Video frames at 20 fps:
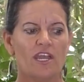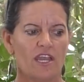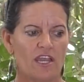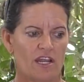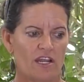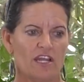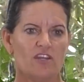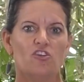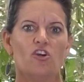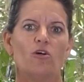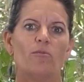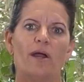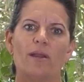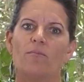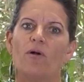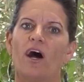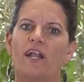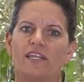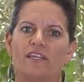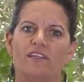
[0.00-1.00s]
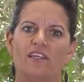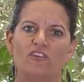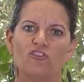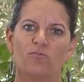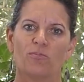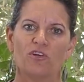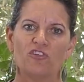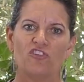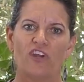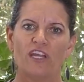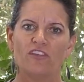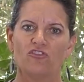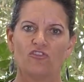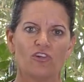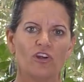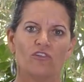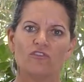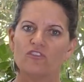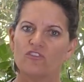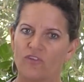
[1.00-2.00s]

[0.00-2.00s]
and I know my body needs progesterone,